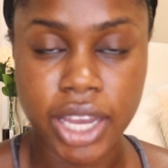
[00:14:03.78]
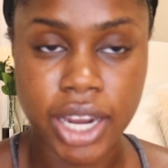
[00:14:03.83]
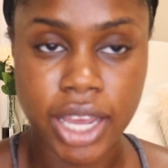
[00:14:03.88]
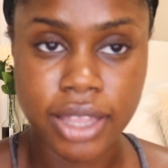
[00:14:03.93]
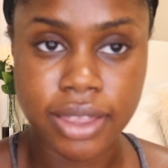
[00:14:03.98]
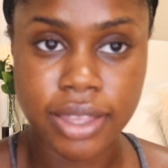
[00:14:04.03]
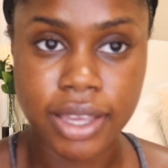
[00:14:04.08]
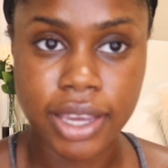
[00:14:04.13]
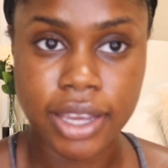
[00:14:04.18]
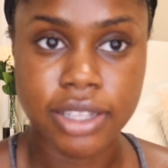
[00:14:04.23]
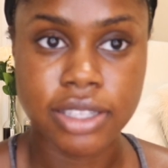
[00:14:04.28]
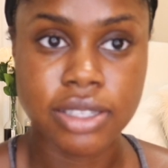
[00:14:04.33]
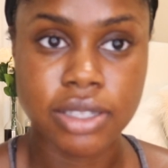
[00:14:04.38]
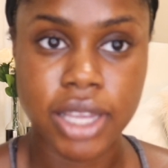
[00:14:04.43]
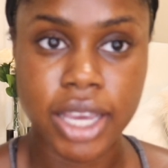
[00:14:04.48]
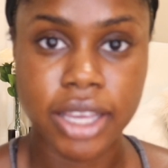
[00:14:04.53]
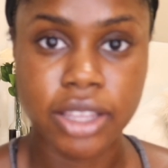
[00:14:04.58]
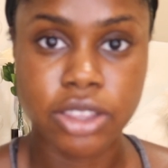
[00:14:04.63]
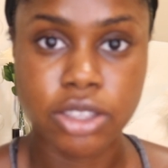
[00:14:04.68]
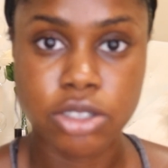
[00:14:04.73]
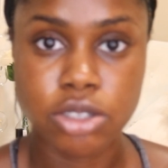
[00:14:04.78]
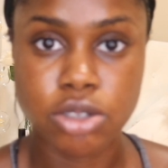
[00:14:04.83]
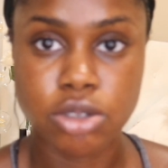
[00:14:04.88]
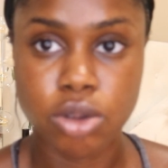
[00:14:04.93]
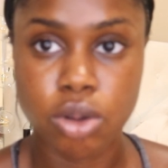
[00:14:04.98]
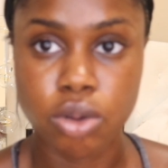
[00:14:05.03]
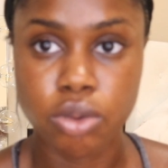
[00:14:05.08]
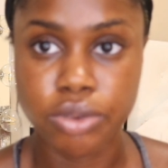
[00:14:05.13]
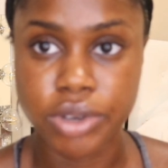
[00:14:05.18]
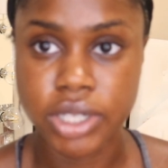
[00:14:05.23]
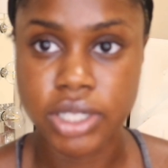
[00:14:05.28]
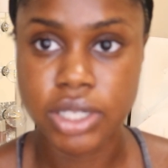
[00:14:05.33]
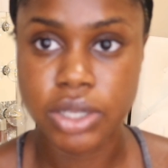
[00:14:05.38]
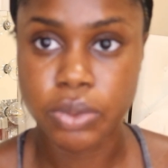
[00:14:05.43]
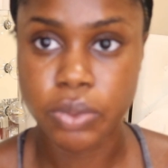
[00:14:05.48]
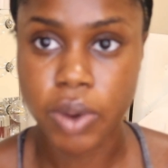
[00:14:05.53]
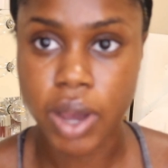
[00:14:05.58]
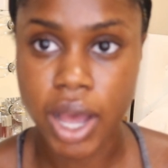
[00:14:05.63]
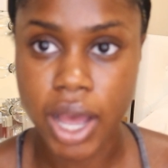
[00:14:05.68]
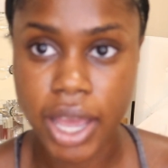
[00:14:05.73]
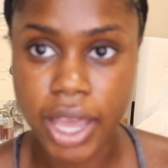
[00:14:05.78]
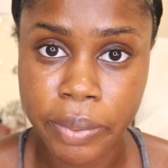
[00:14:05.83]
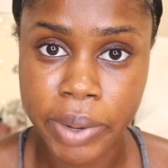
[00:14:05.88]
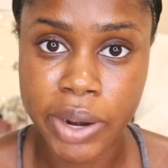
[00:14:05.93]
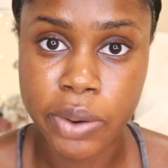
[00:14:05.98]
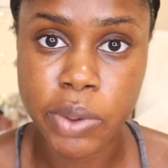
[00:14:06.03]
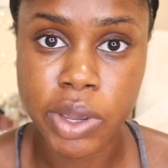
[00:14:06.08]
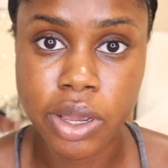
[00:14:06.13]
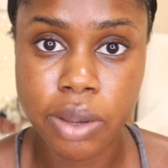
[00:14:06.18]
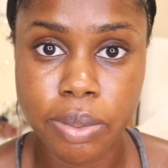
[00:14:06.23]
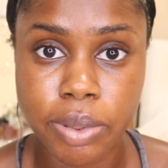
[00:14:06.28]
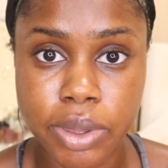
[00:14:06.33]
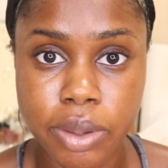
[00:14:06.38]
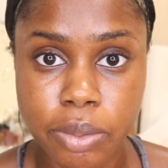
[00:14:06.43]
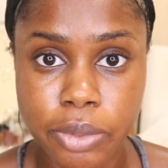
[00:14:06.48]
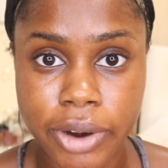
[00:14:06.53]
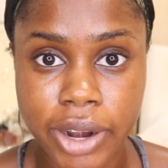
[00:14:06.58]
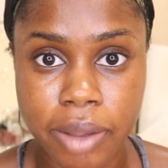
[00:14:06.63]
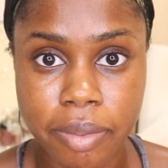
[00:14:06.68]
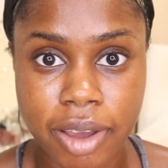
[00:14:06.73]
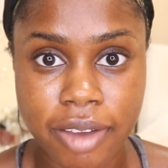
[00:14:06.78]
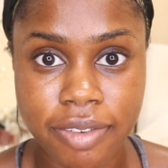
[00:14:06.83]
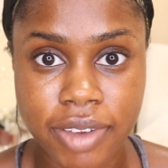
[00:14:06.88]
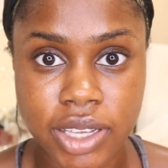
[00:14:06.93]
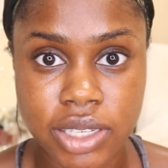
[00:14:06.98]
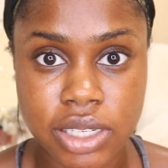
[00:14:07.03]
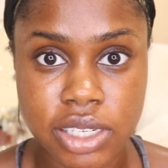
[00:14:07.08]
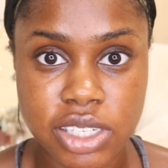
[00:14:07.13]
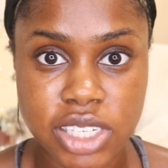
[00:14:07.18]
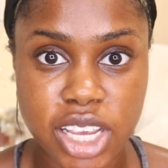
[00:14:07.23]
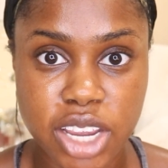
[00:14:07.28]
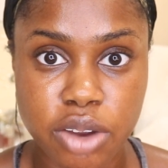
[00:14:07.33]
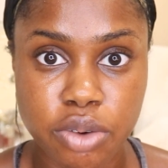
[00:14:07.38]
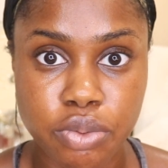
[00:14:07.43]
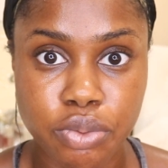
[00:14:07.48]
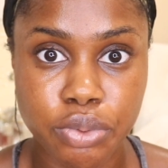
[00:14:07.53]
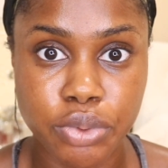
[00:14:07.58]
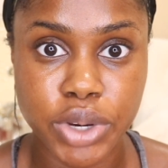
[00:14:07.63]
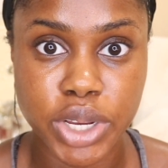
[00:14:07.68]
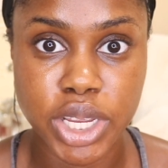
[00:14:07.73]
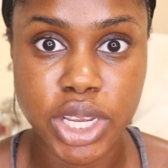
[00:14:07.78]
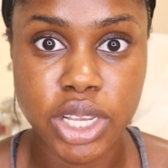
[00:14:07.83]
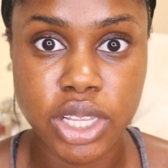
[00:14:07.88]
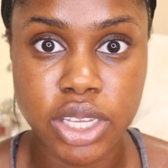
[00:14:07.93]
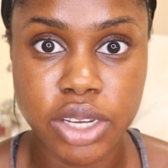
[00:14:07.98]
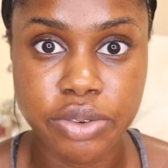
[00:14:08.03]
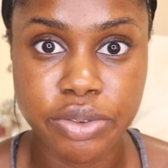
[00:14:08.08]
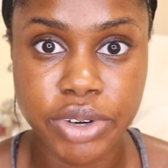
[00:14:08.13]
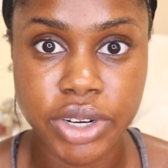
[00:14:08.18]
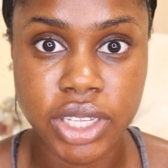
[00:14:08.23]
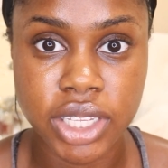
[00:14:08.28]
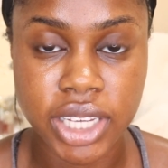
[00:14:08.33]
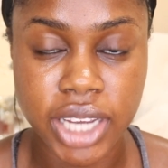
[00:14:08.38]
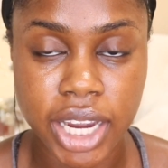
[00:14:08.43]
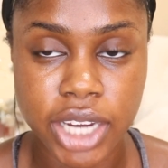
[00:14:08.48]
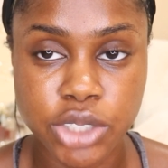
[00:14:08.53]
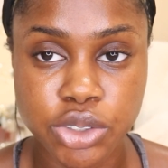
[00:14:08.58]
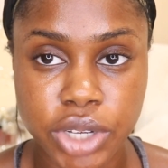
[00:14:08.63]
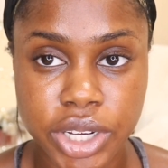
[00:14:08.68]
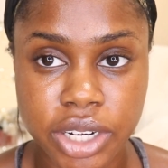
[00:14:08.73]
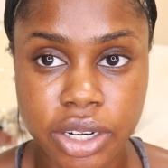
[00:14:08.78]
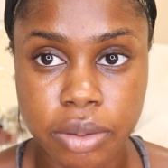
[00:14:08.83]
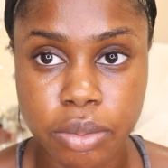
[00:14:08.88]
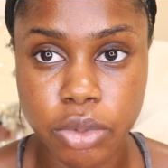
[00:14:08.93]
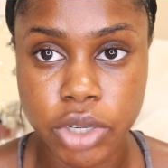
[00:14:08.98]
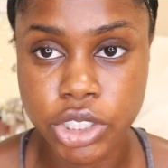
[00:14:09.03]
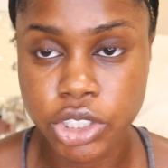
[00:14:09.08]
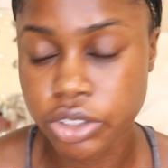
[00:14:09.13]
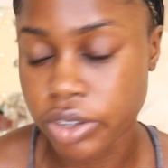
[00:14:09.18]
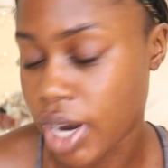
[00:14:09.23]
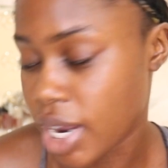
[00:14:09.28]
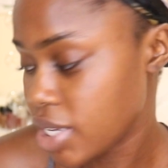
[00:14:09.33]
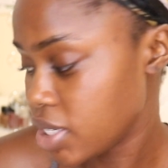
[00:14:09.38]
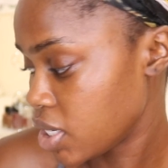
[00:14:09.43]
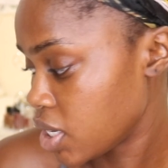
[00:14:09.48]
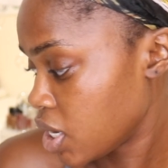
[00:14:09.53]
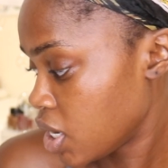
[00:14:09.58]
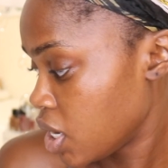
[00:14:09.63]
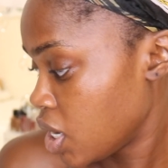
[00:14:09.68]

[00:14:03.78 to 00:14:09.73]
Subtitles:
and I think it's like the sole reason why when I wake up in the morning my face is like really, really hydrated and moisturized.